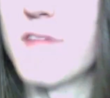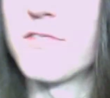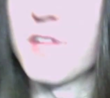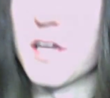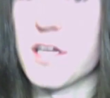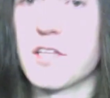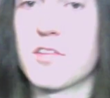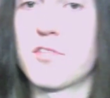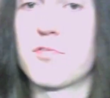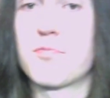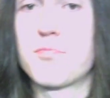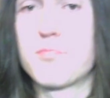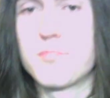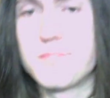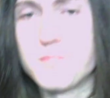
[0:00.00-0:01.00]
like
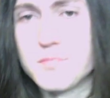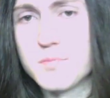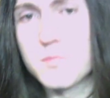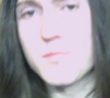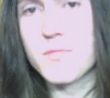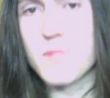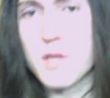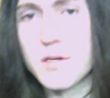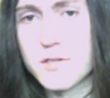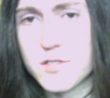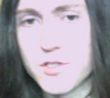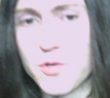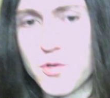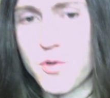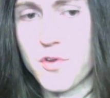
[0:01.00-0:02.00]

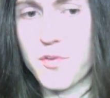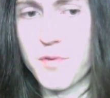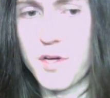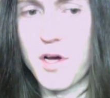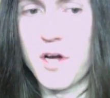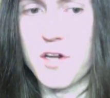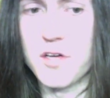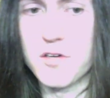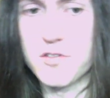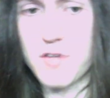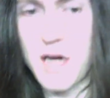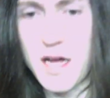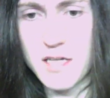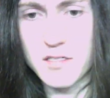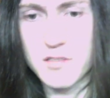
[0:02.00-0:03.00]
2 or 3 audio
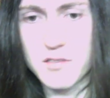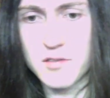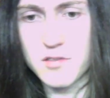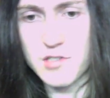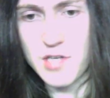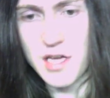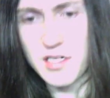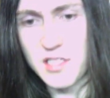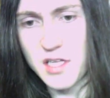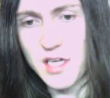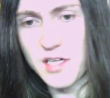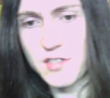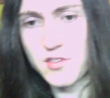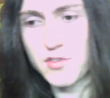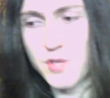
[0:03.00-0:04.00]
tracks, so you had to like
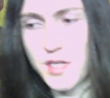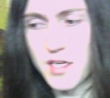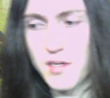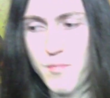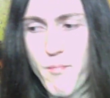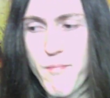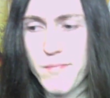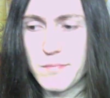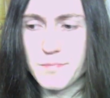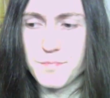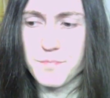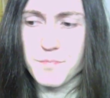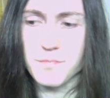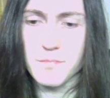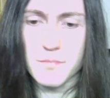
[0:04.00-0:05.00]
trick it.
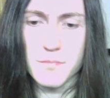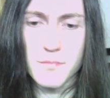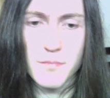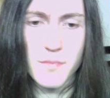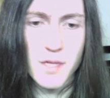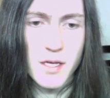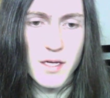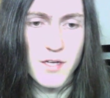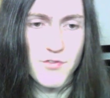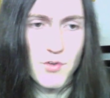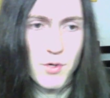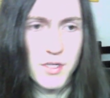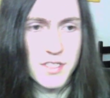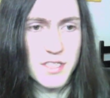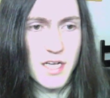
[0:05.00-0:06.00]
If you
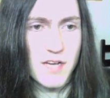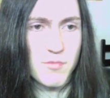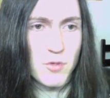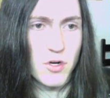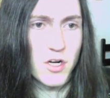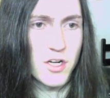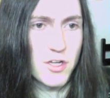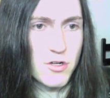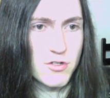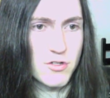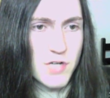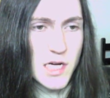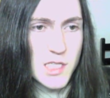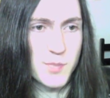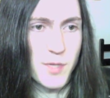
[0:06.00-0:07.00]
wanted to have more audio
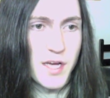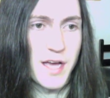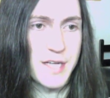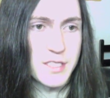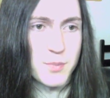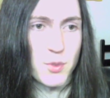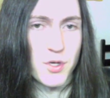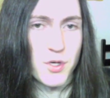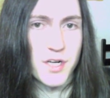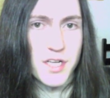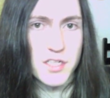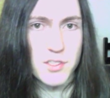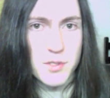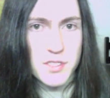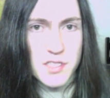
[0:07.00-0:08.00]
tracks by exporting
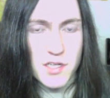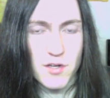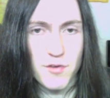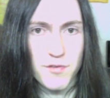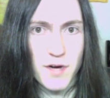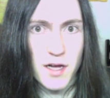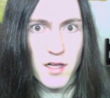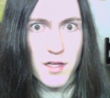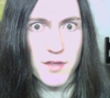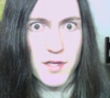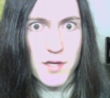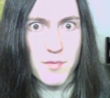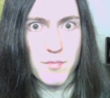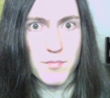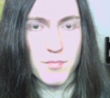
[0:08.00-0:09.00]
into a single file and
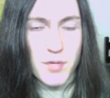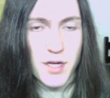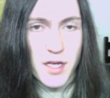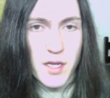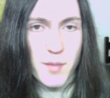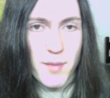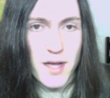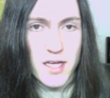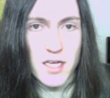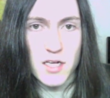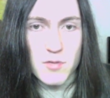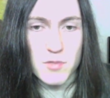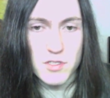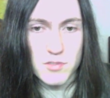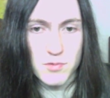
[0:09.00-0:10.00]
then bringing it back in,
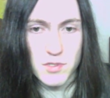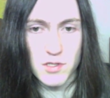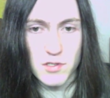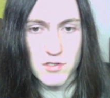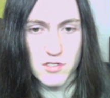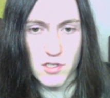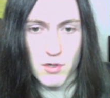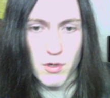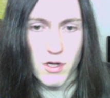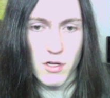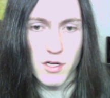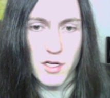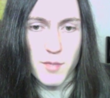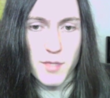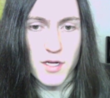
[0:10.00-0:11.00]
which would lose the
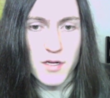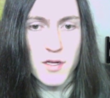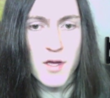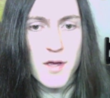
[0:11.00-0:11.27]
quality a bit.